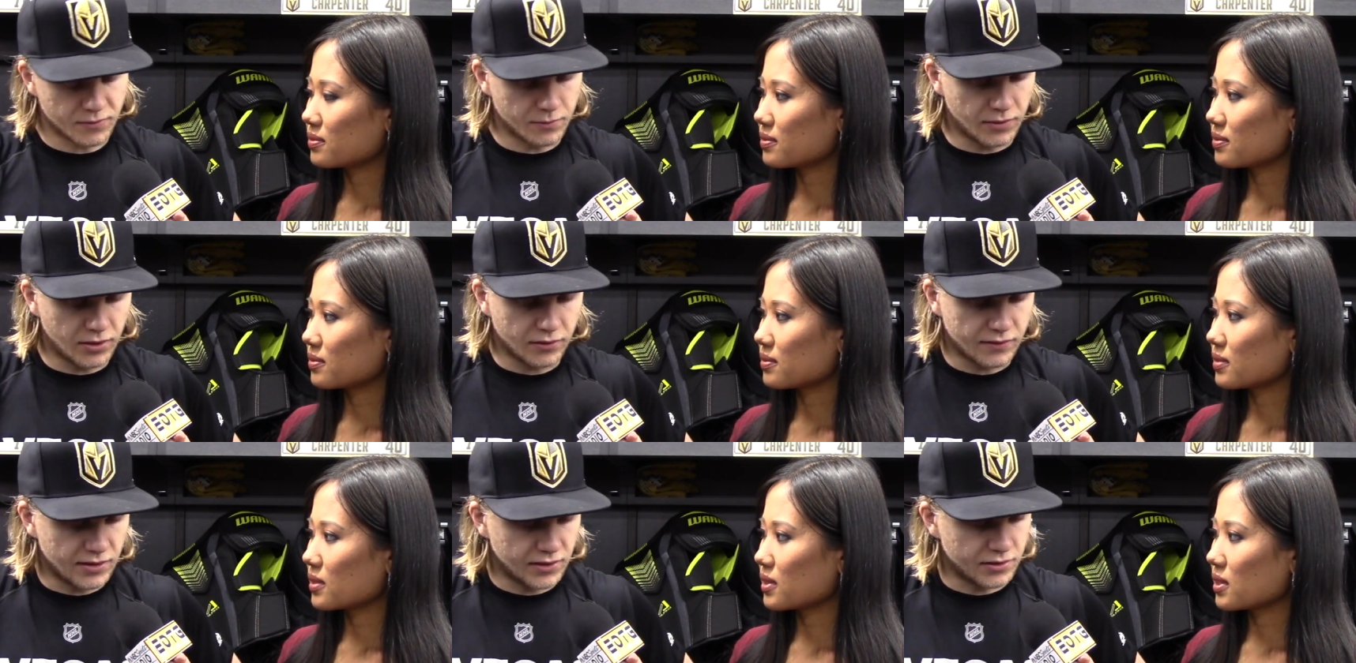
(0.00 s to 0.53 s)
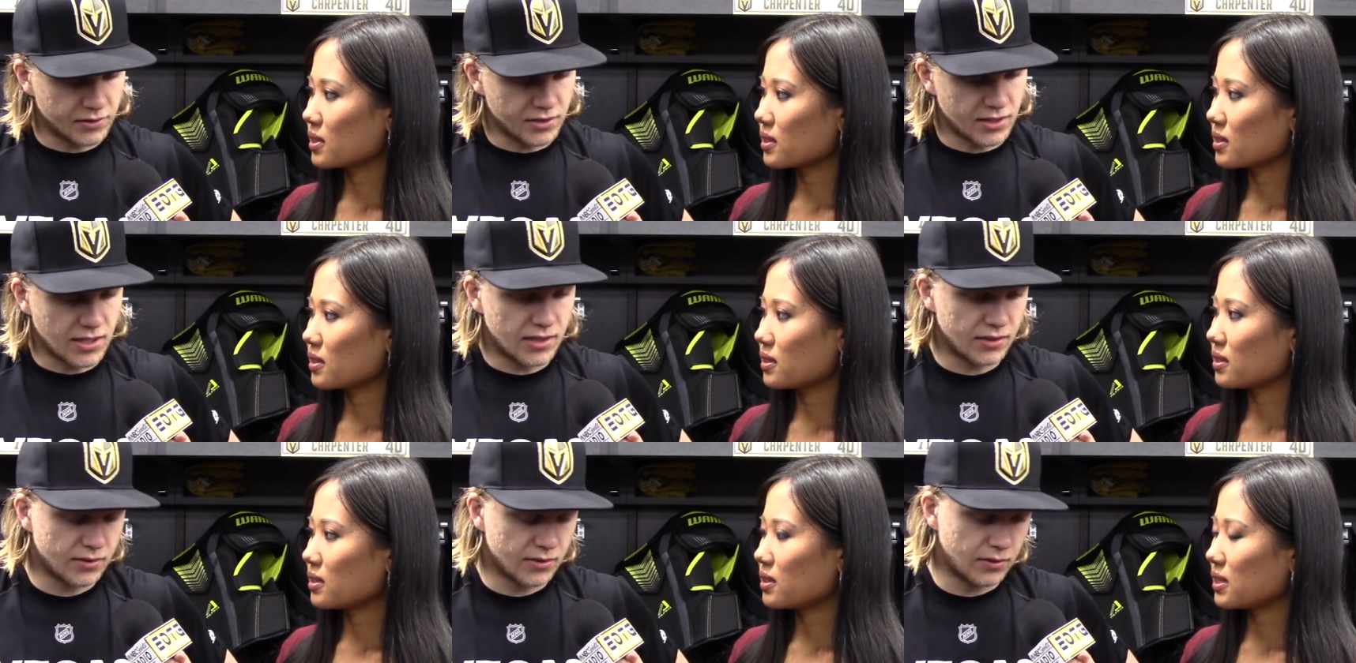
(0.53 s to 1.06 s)
Speaker 1: to me to take the
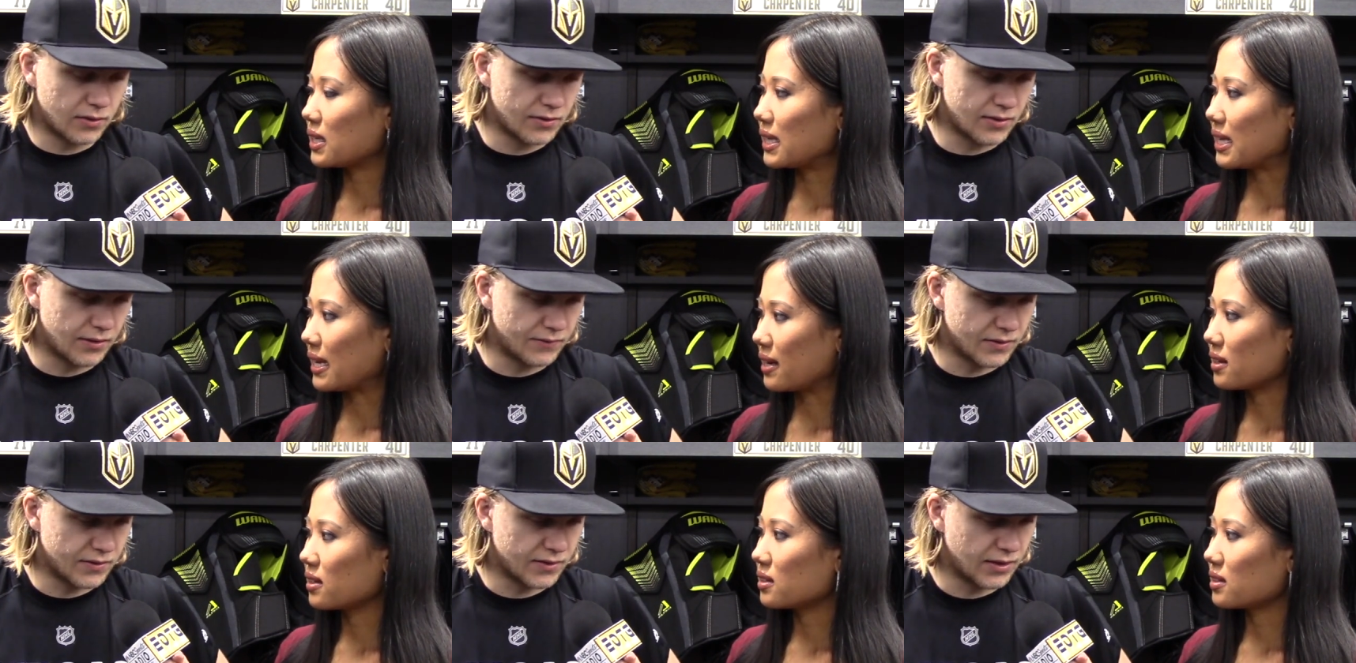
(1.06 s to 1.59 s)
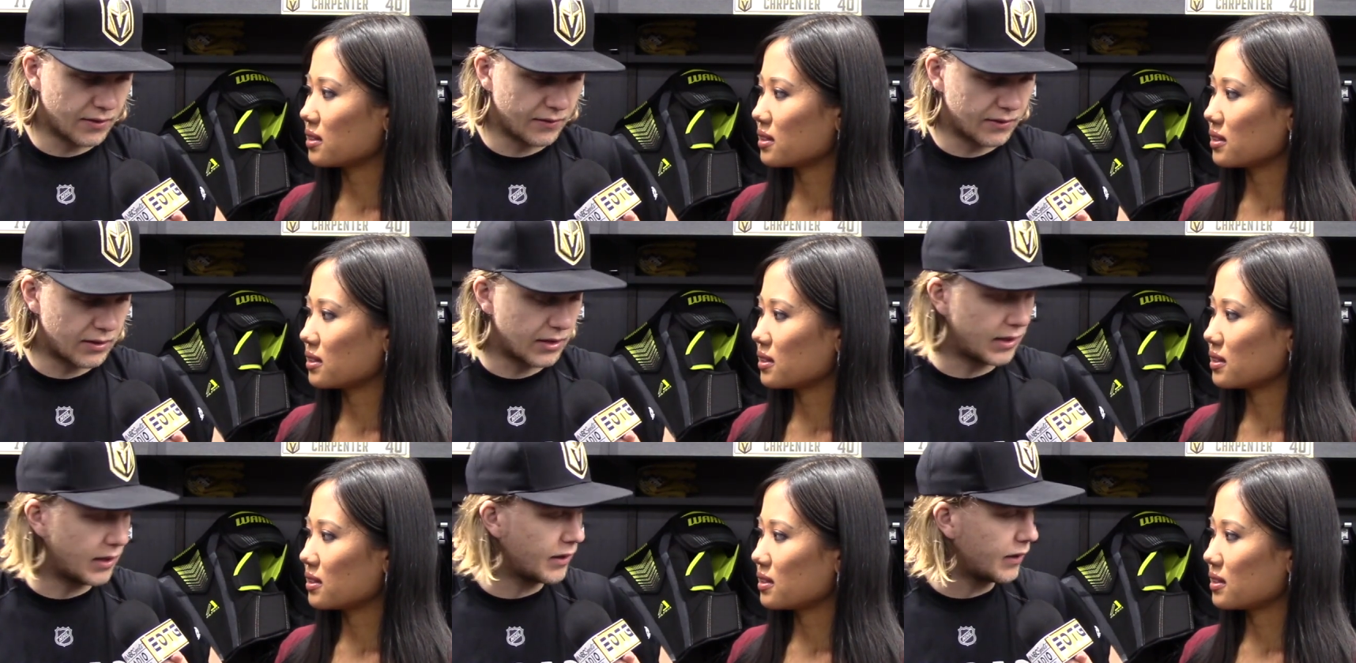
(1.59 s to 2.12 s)
chance, and it's safe to say
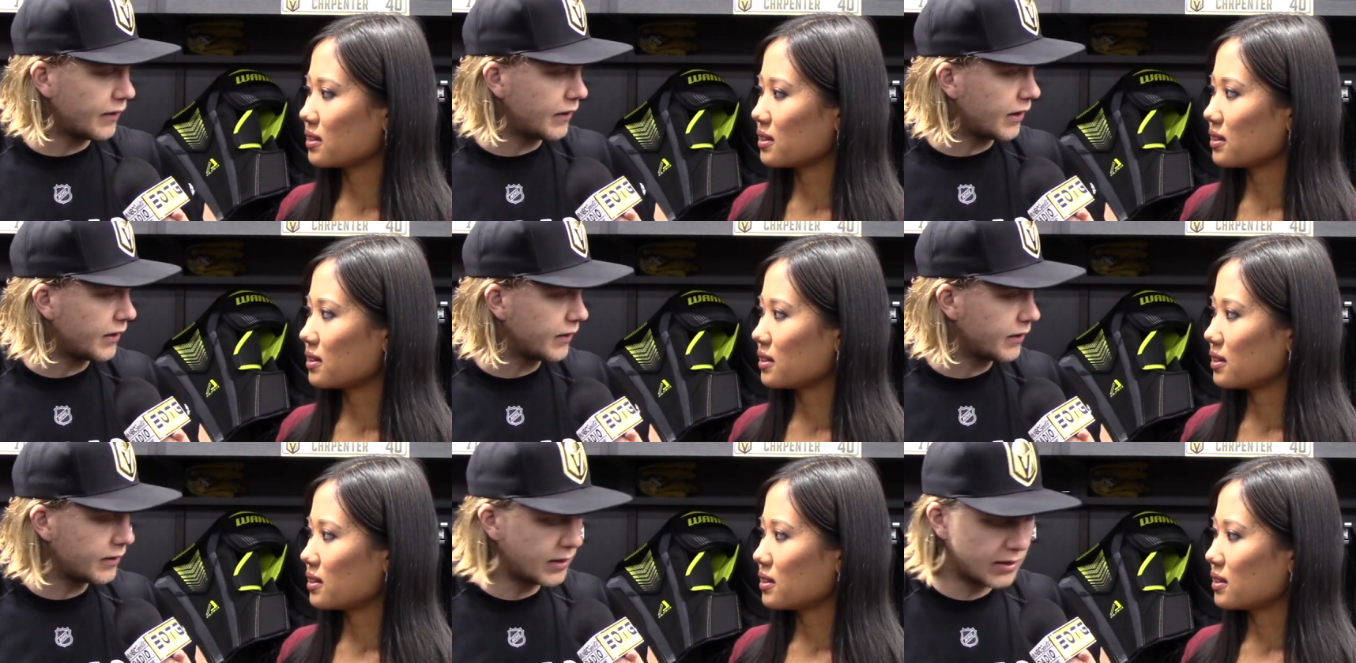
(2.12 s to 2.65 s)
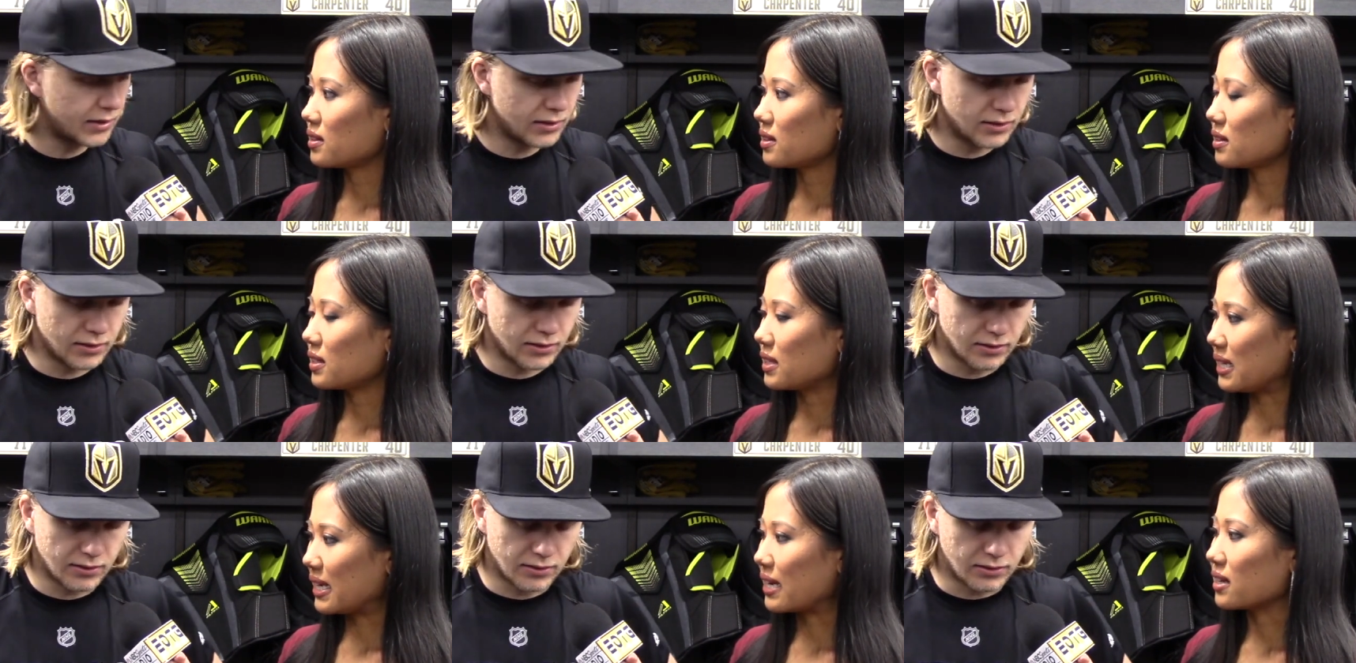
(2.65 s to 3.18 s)
that I did that,
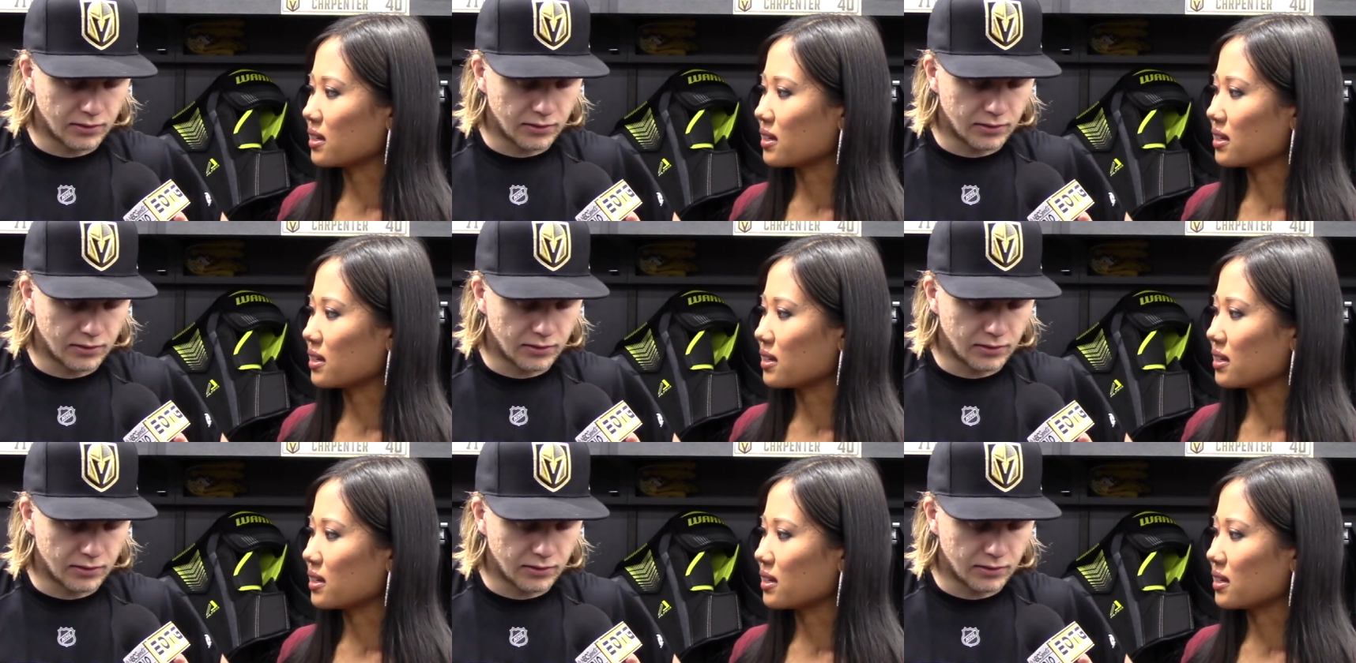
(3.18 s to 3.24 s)
and